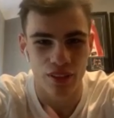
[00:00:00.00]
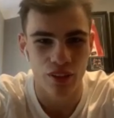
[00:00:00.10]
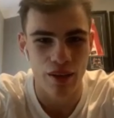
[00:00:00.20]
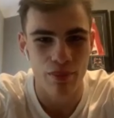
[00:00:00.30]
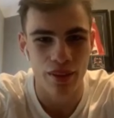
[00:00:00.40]

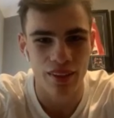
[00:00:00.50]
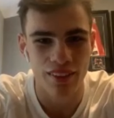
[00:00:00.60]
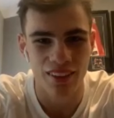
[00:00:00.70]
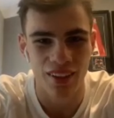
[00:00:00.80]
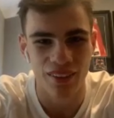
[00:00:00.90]
Great Britain,
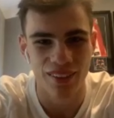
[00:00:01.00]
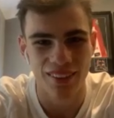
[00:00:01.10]
so.